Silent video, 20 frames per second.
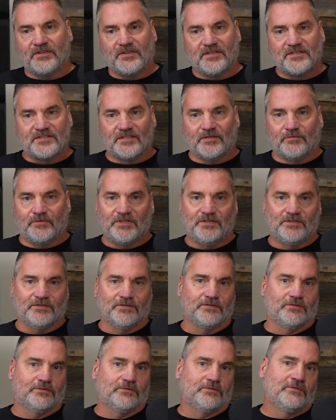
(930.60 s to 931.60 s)
things that we
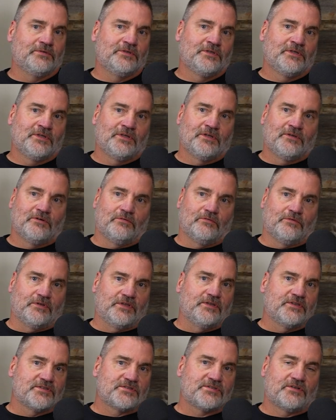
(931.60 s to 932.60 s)
do
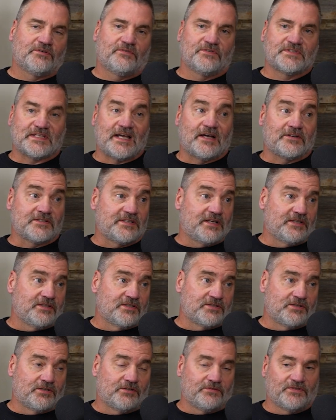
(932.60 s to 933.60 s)
within the service, outside the
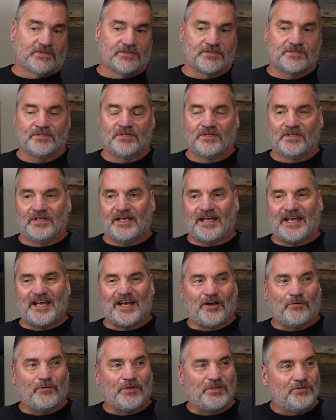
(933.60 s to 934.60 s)
service,
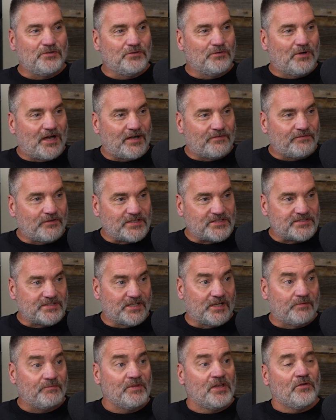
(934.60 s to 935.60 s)
how we do offering
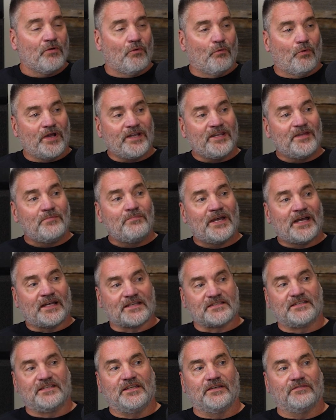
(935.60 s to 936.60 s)
setup, what
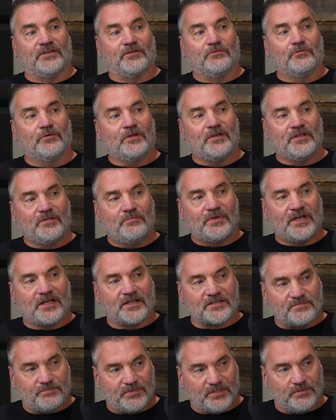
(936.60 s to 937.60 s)
impacts giving, what
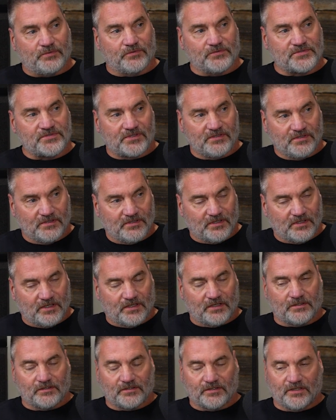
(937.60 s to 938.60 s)
impacts people's
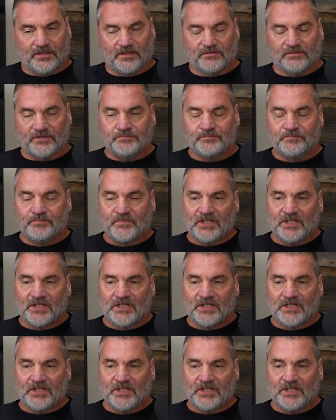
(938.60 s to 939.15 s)
giving.